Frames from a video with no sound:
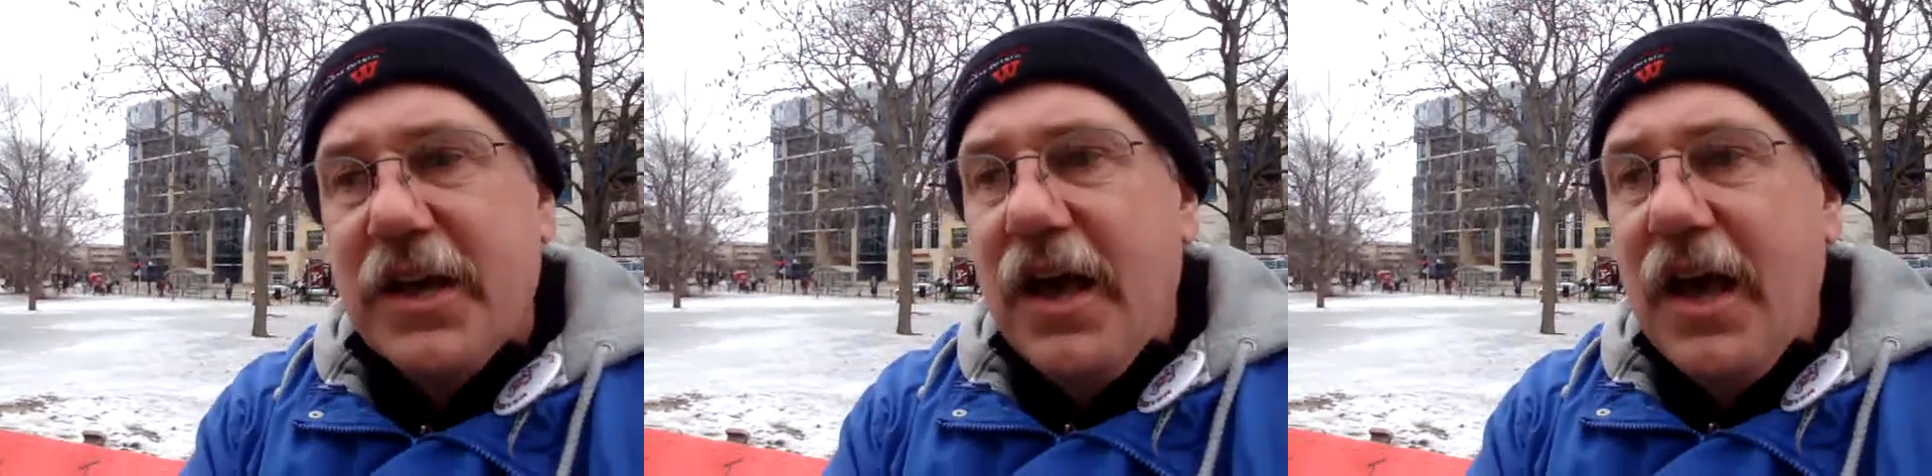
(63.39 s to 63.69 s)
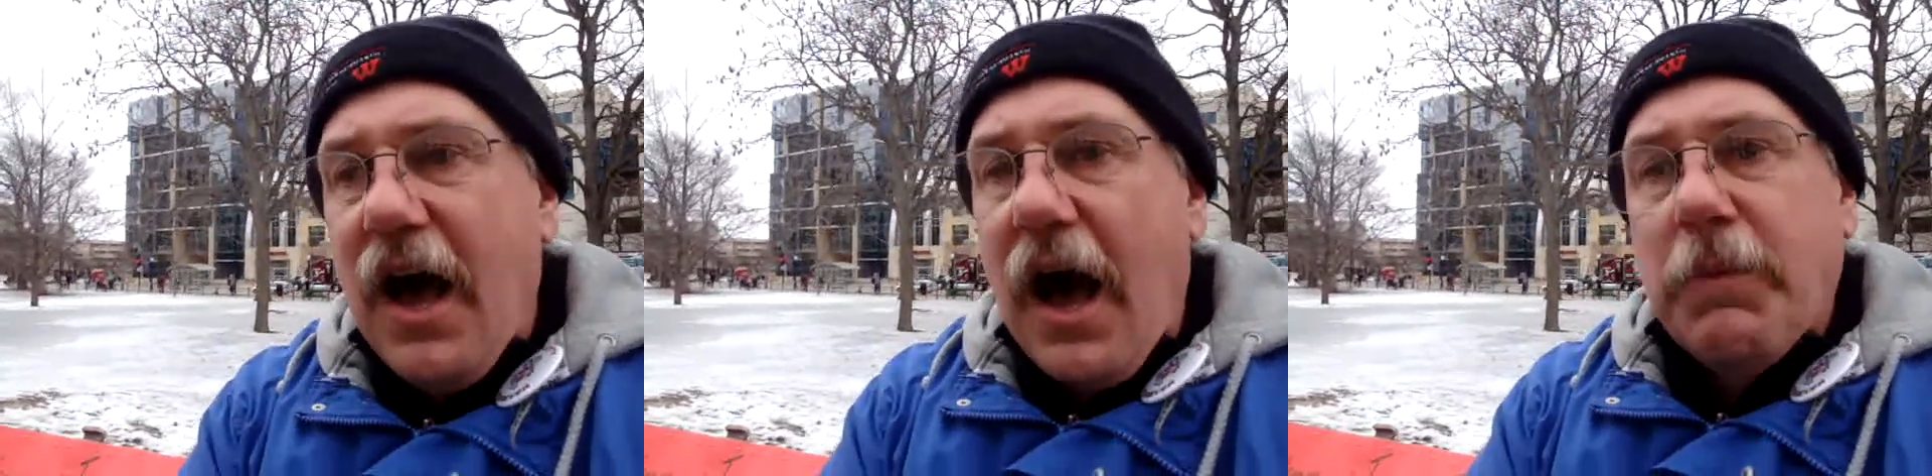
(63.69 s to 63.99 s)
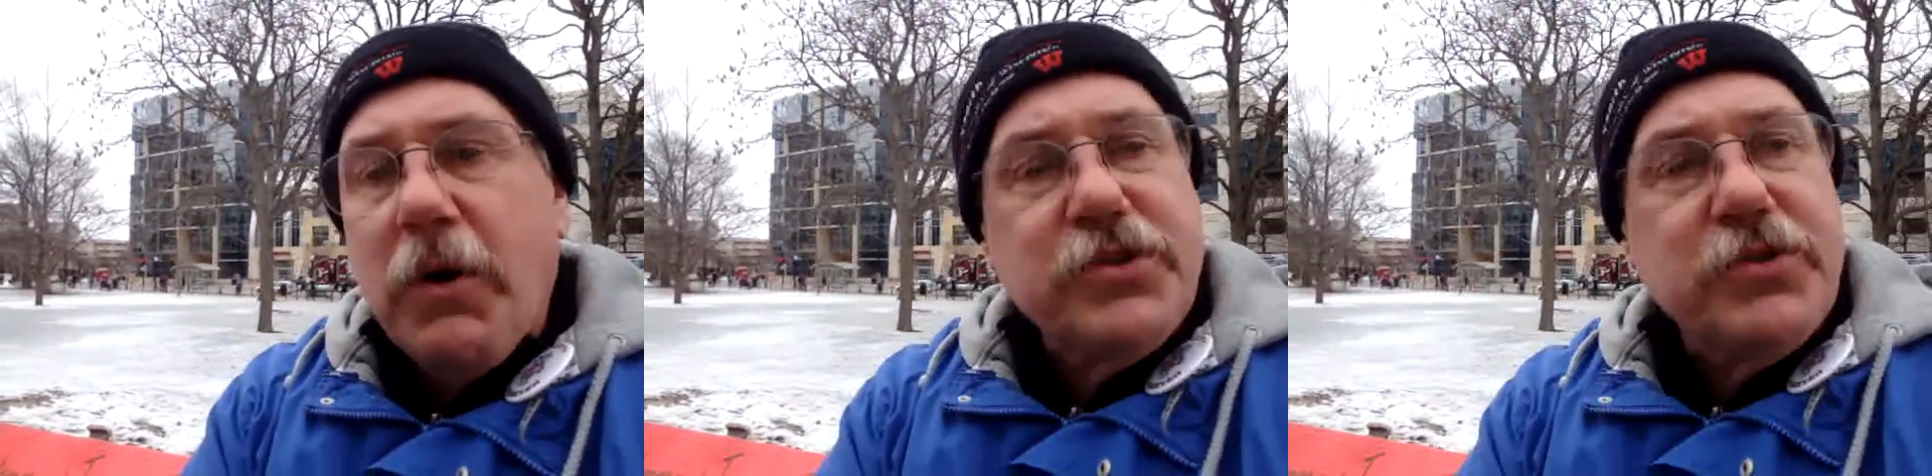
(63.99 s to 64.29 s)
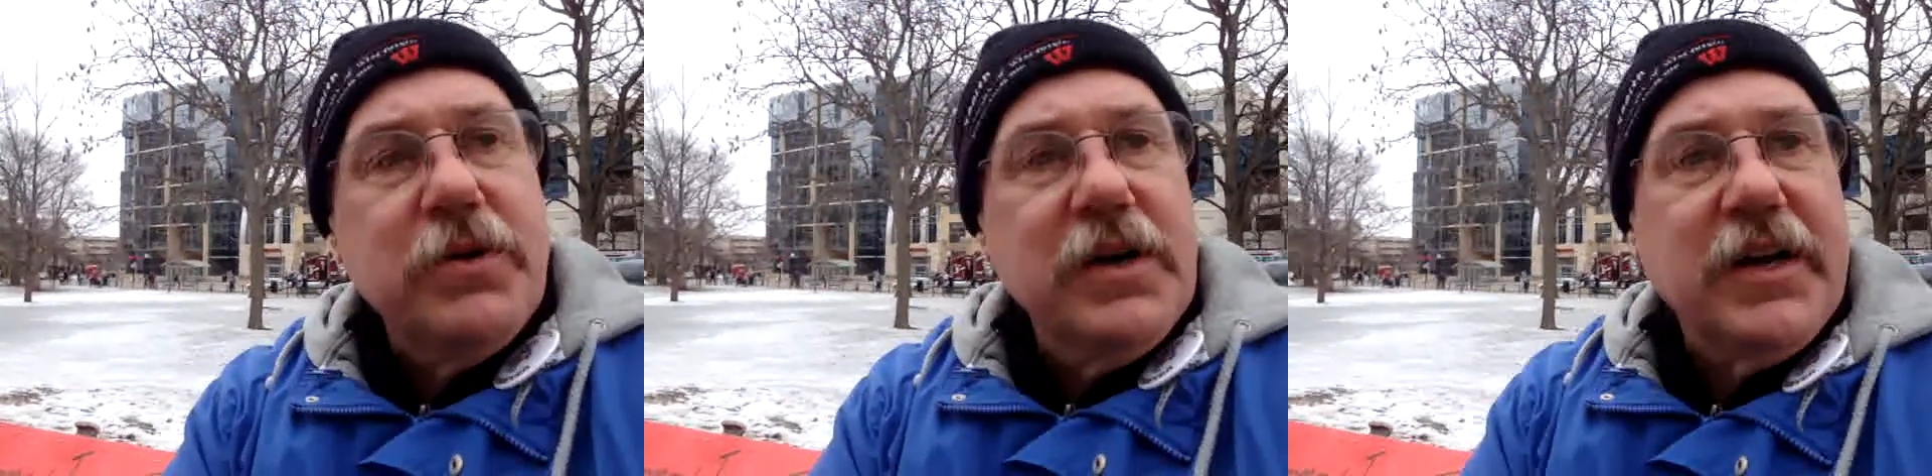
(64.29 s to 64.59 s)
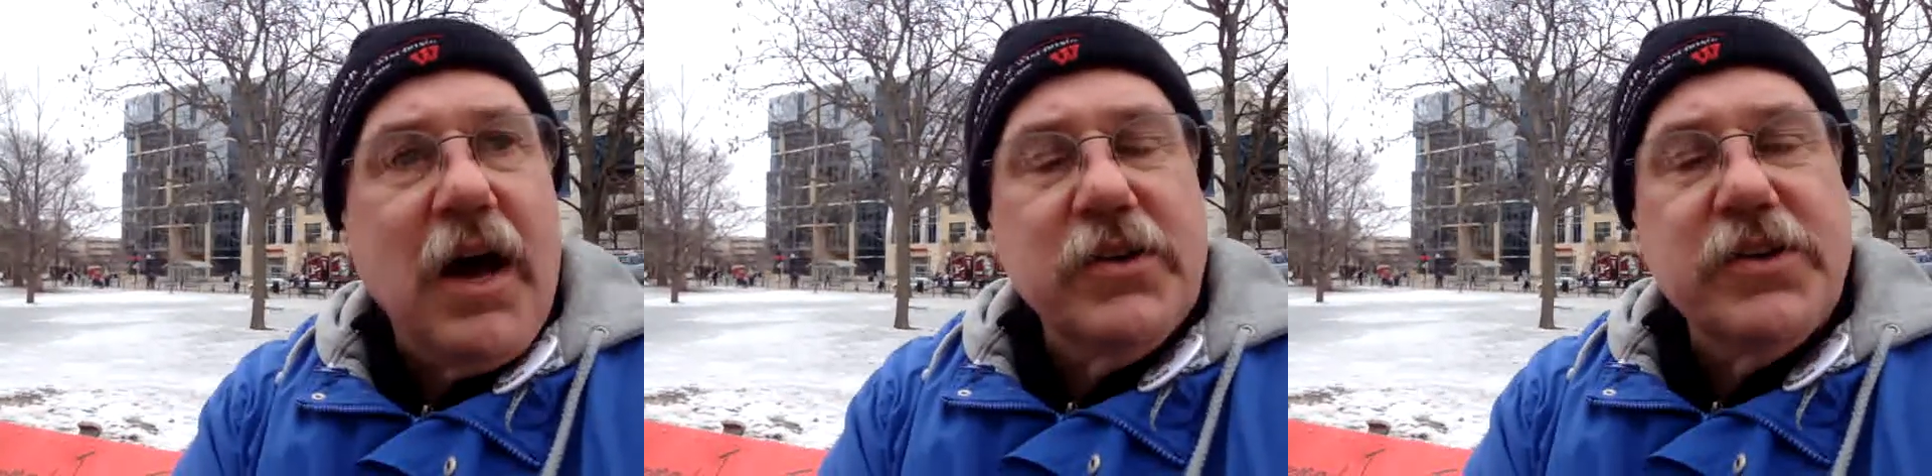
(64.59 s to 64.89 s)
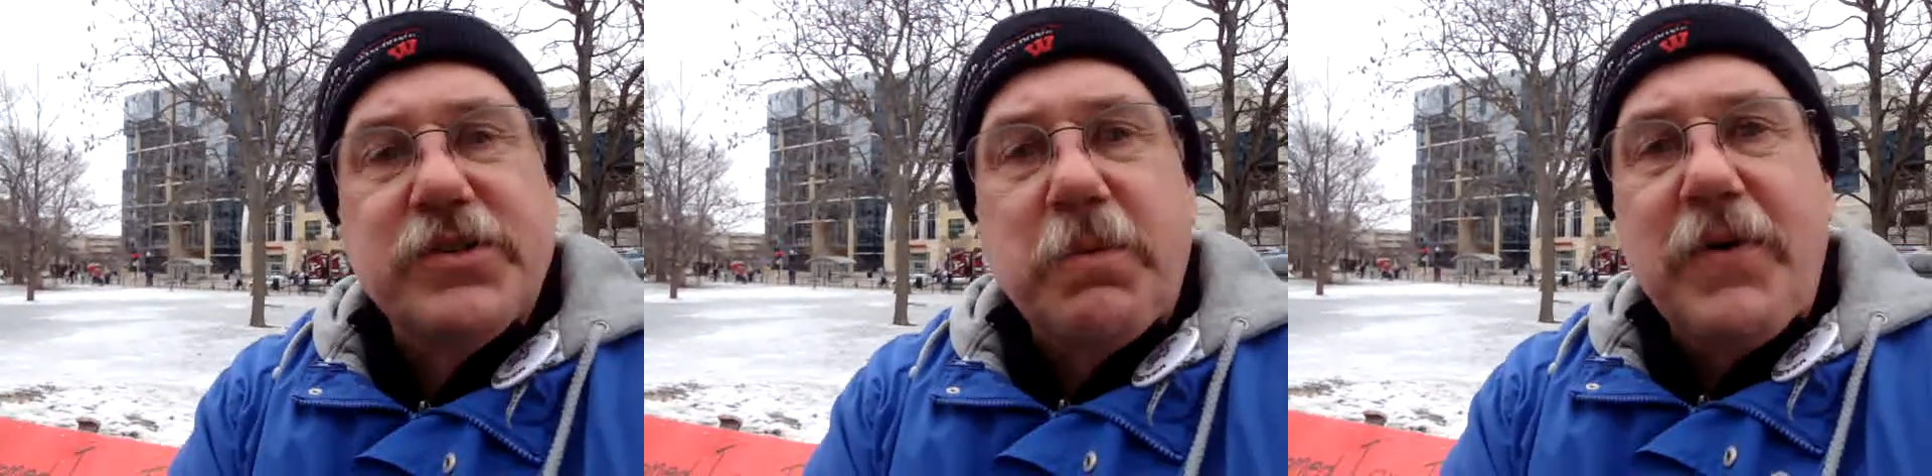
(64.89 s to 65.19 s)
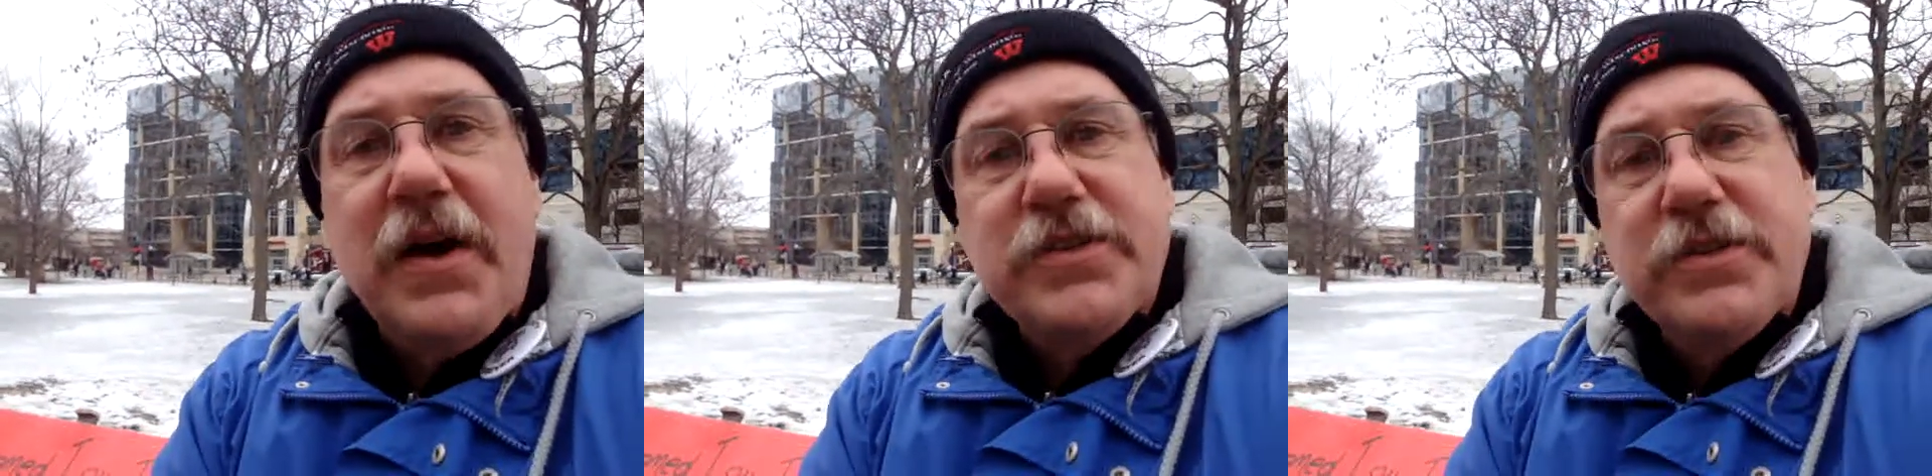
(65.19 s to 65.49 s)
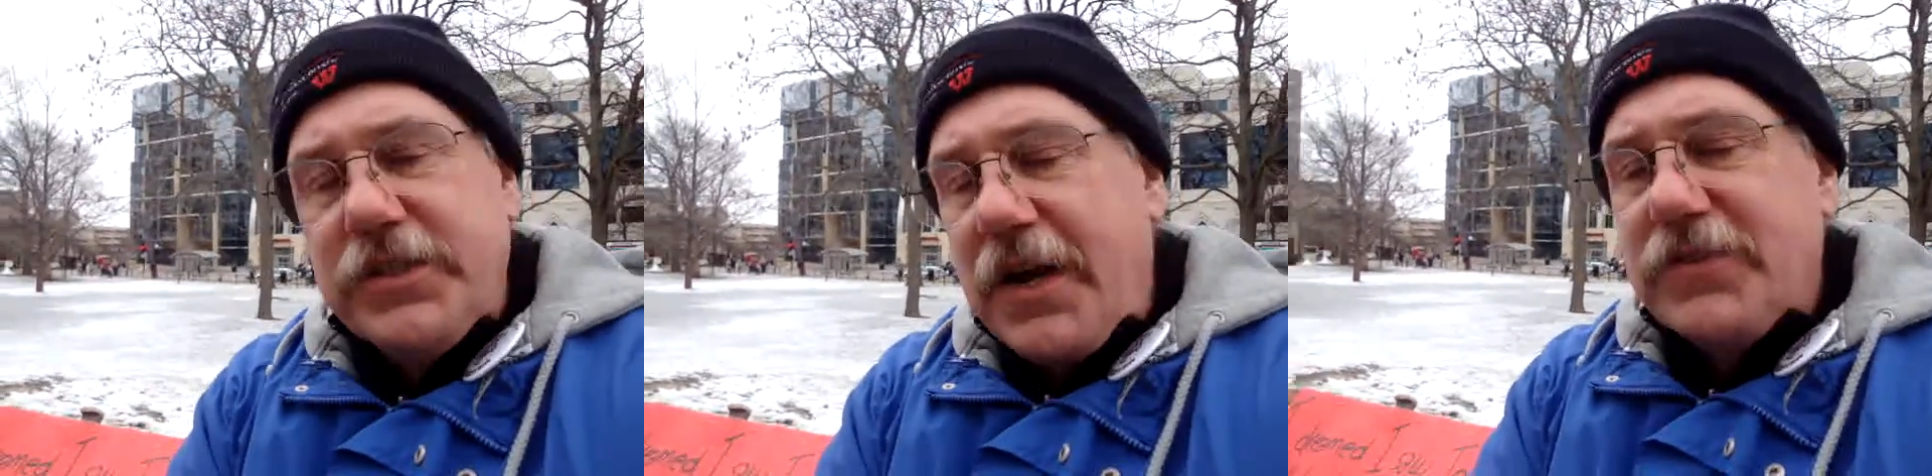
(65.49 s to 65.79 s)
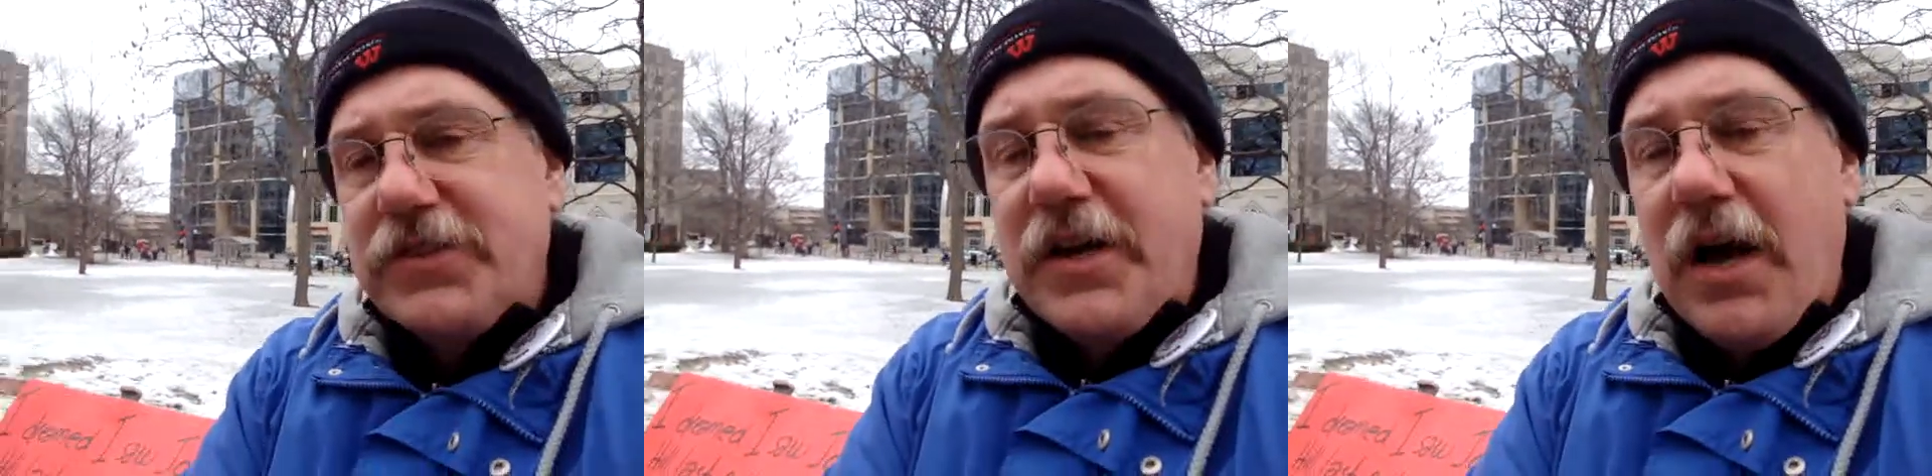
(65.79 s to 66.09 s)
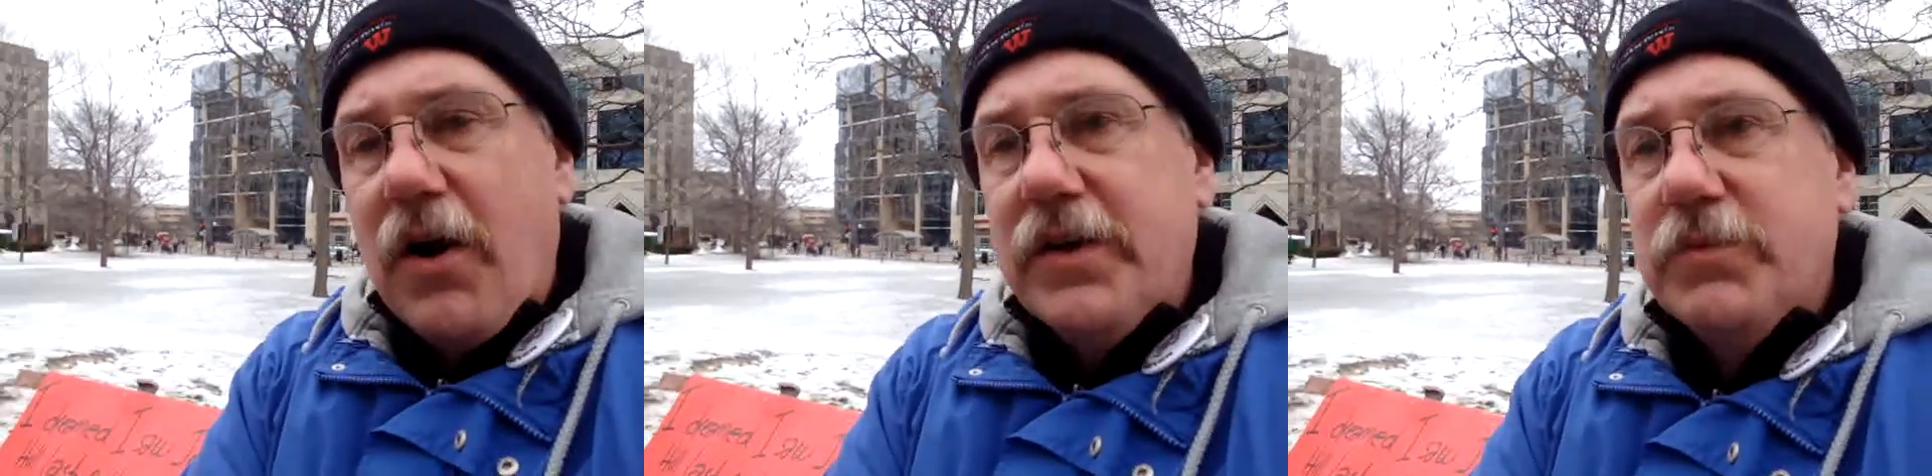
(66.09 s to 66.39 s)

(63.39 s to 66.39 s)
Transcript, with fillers: I'm also a county supervisor in Jefferson County,